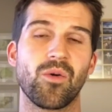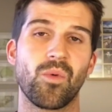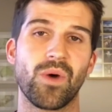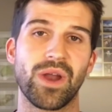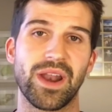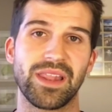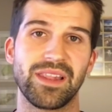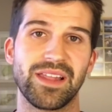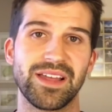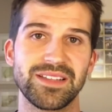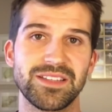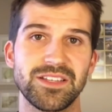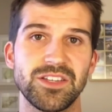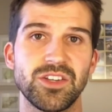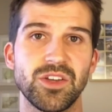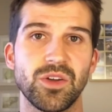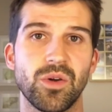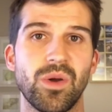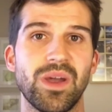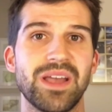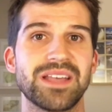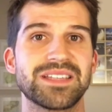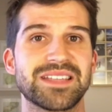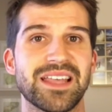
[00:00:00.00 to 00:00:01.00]
what I like to
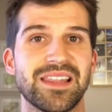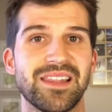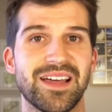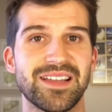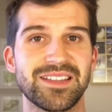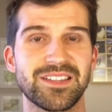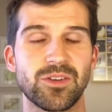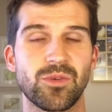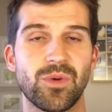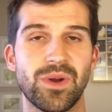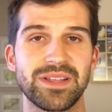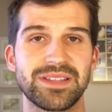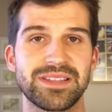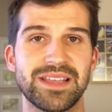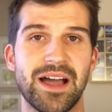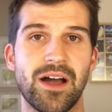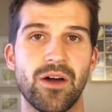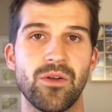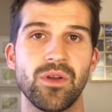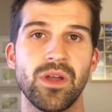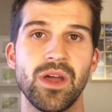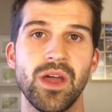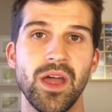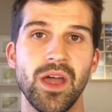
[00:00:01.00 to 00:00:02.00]
do is I like to write down